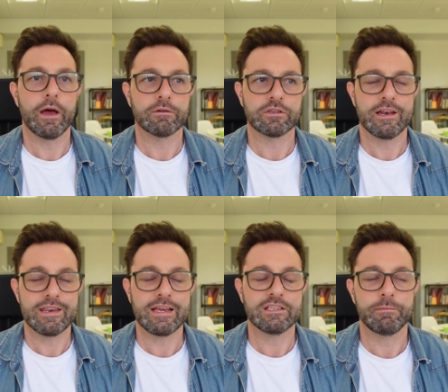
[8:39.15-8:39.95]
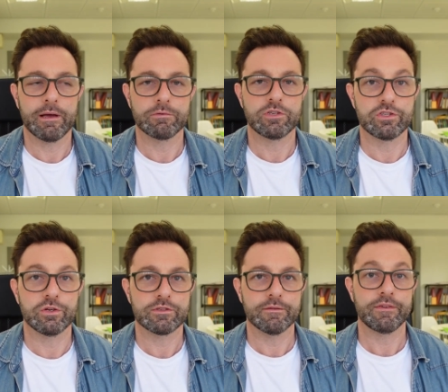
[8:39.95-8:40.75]
I was like, I need to be able to do
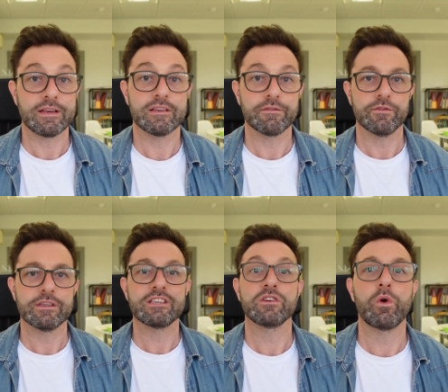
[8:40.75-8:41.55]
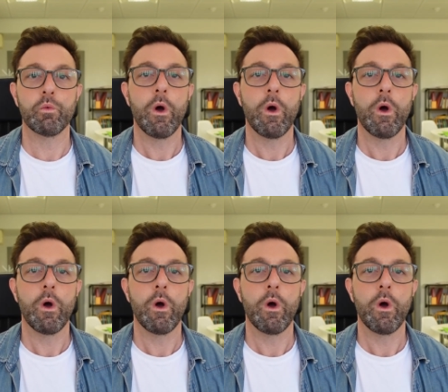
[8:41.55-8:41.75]
something different. This isn't,